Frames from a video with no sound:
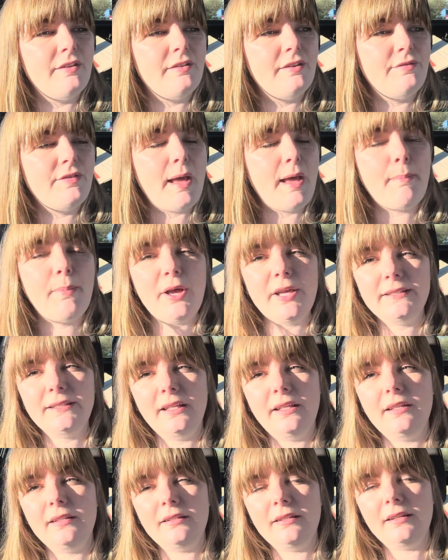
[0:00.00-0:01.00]
that
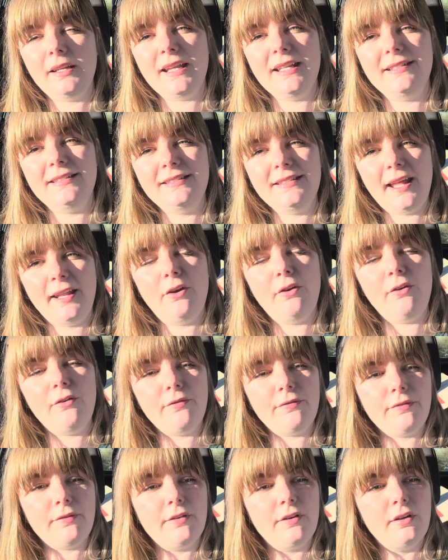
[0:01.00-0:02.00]
person, instead
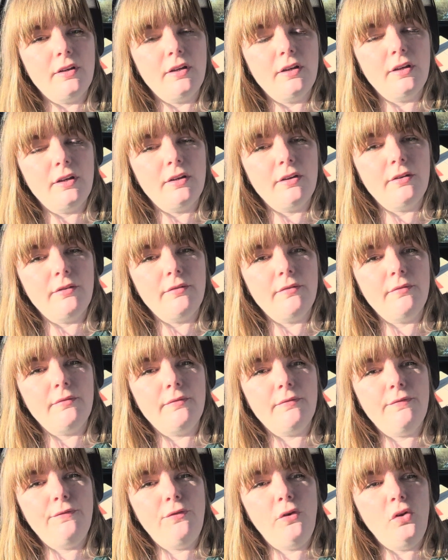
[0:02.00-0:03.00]
of
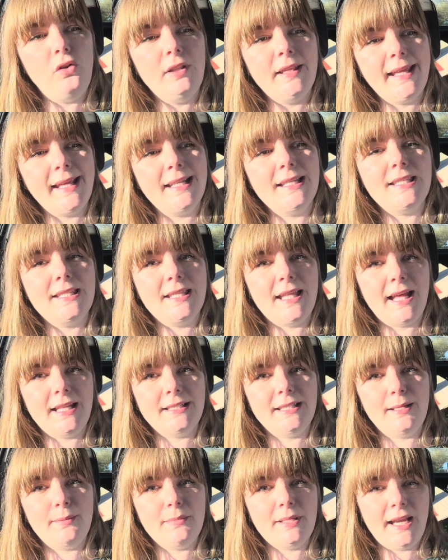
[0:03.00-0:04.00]
falling into that
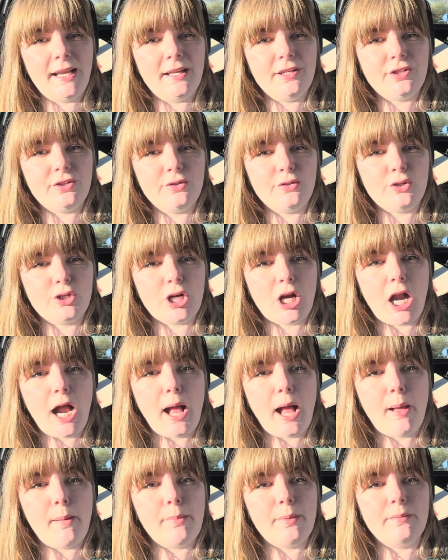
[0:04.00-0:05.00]
temptation
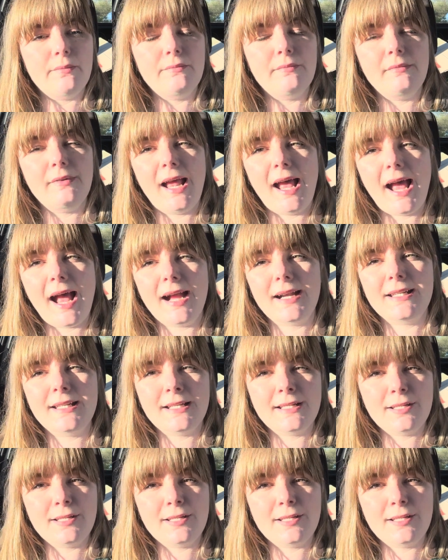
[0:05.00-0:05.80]
trap, acting